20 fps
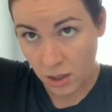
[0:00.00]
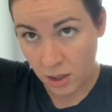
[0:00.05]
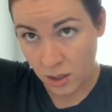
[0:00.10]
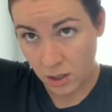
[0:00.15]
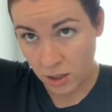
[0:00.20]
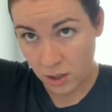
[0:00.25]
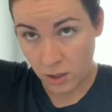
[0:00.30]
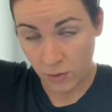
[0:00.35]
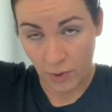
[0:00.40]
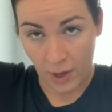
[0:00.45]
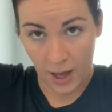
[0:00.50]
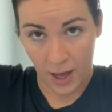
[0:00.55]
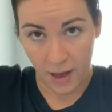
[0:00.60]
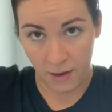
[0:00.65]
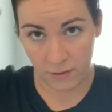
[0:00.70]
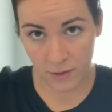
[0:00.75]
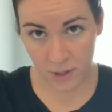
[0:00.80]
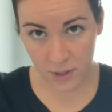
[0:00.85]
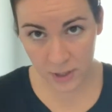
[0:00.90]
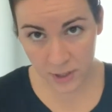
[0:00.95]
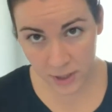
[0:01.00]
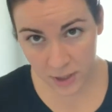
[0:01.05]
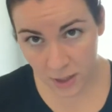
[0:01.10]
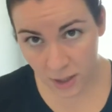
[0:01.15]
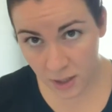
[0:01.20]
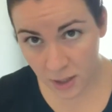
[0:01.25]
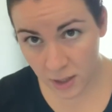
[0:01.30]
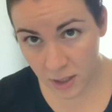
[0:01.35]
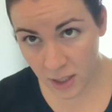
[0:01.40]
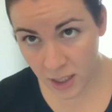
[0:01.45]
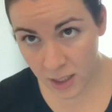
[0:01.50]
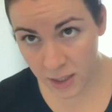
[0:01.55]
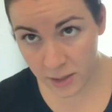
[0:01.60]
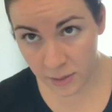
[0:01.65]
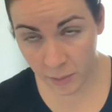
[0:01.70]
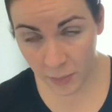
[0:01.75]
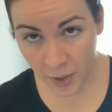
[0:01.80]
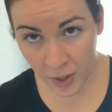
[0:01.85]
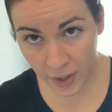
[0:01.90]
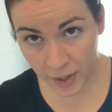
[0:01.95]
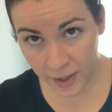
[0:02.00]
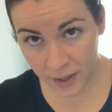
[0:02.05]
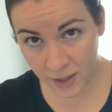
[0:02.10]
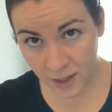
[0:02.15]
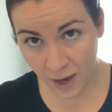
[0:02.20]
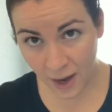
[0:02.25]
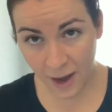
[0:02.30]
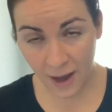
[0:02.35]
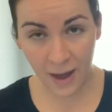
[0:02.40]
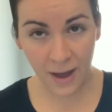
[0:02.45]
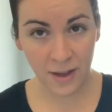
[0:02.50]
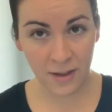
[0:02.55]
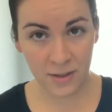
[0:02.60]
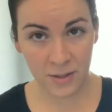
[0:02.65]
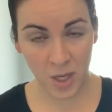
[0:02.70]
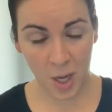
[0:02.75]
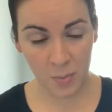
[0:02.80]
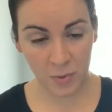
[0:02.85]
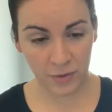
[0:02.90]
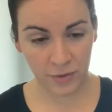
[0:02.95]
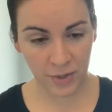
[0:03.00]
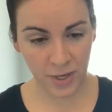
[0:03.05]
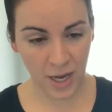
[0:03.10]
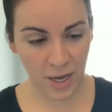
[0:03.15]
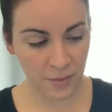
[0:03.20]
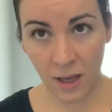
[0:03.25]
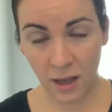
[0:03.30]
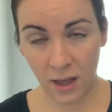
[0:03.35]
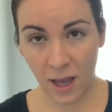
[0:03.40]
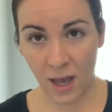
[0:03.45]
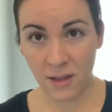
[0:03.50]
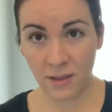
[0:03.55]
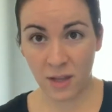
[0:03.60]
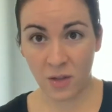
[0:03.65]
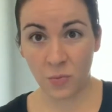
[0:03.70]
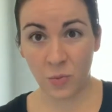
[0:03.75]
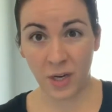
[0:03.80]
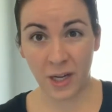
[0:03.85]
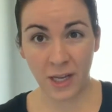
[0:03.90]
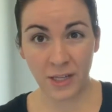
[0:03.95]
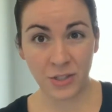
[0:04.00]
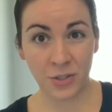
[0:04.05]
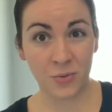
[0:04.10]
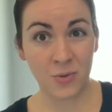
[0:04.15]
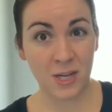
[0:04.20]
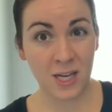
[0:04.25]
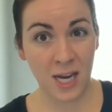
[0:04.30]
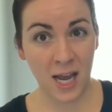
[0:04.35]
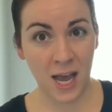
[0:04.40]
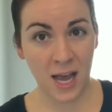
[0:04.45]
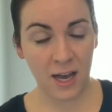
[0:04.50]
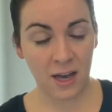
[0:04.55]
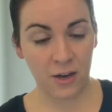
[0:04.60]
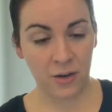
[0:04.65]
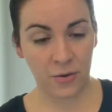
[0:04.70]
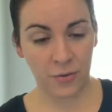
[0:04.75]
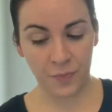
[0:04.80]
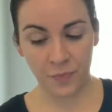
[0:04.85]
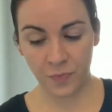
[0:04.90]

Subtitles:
And you have this neat bun at the top of your head. And then what I do now,